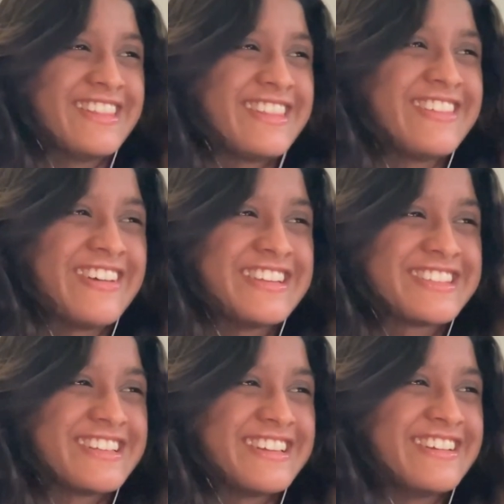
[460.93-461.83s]
You guys
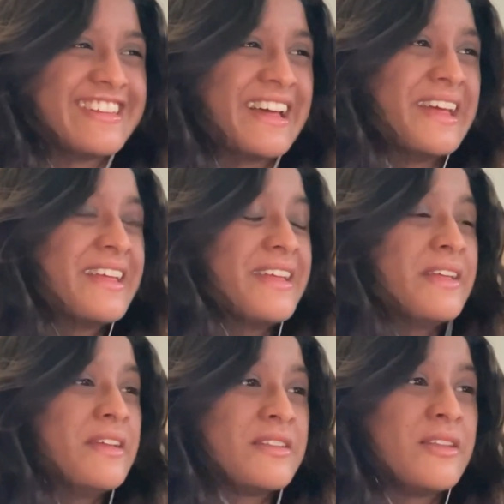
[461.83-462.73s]
didn't hear that?
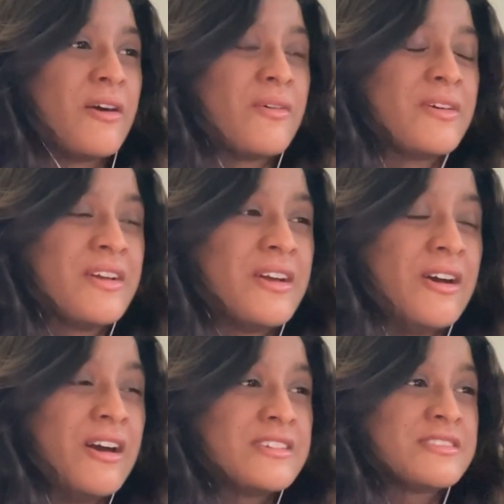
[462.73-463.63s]
No.
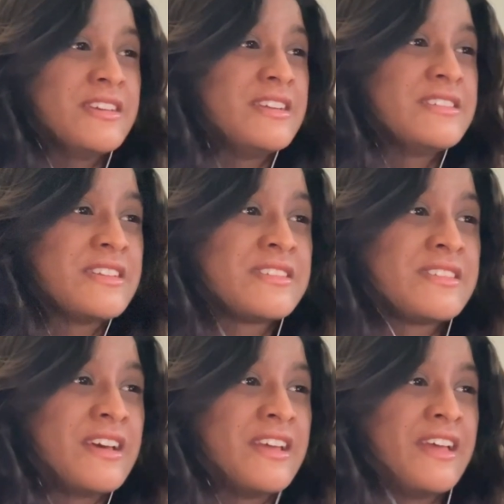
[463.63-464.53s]
Honestly, it is
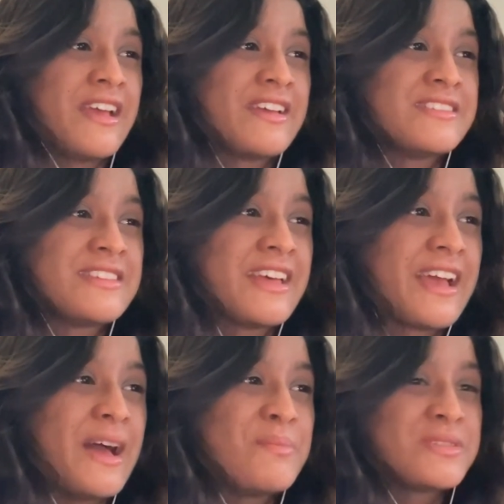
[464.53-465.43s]
aesthetic. It's
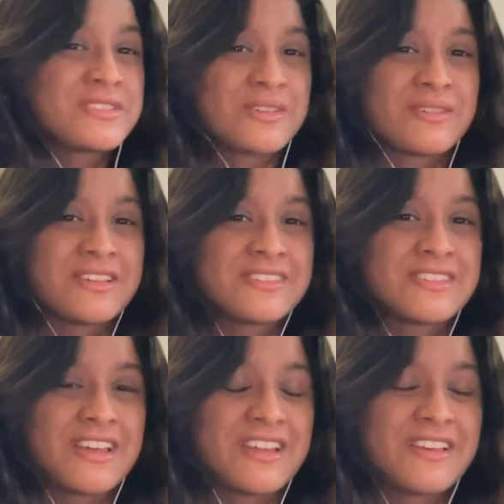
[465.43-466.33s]
like episode
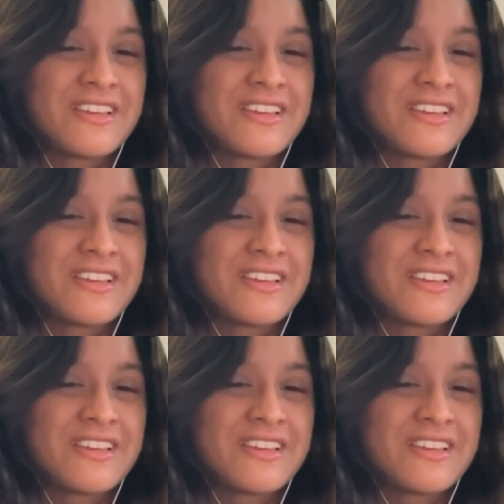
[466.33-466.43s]
aesthetic.